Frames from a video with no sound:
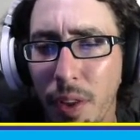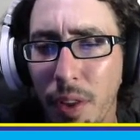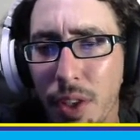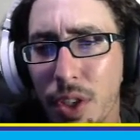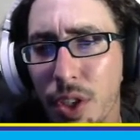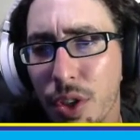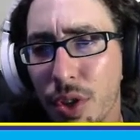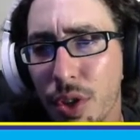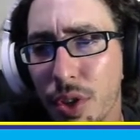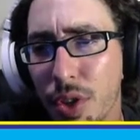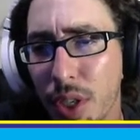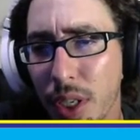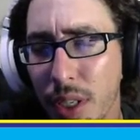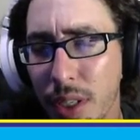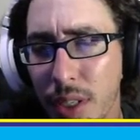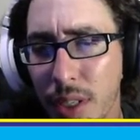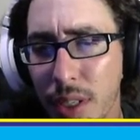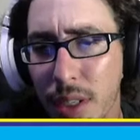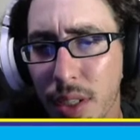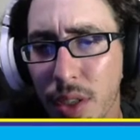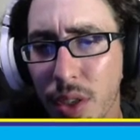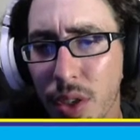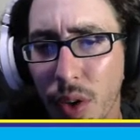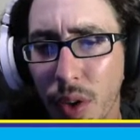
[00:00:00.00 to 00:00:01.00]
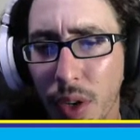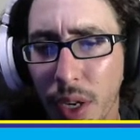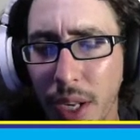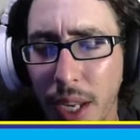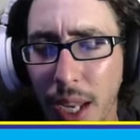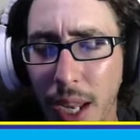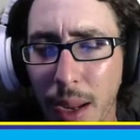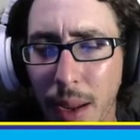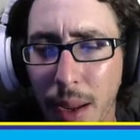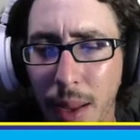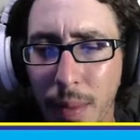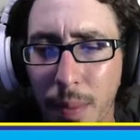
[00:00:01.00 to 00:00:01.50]
this interesting because this has already
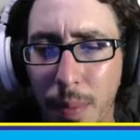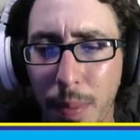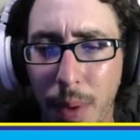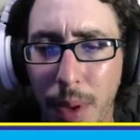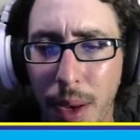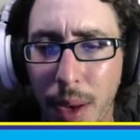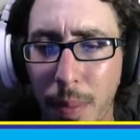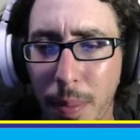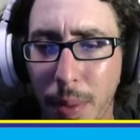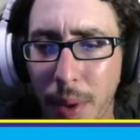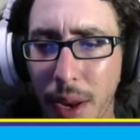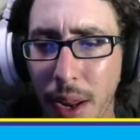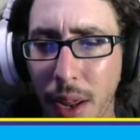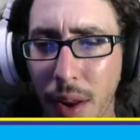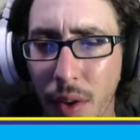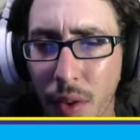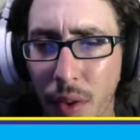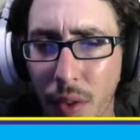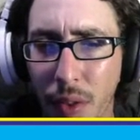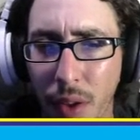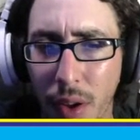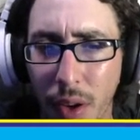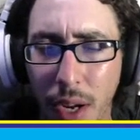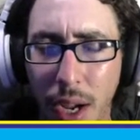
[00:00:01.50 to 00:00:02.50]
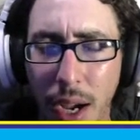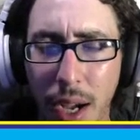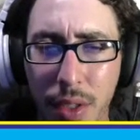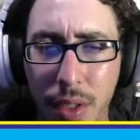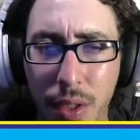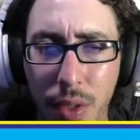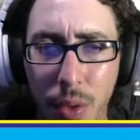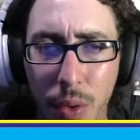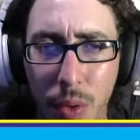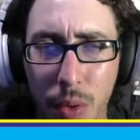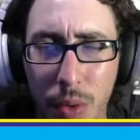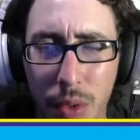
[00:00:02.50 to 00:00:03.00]
been out on the
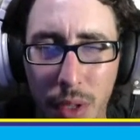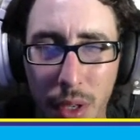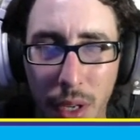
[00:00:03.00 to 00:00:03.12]
consoles,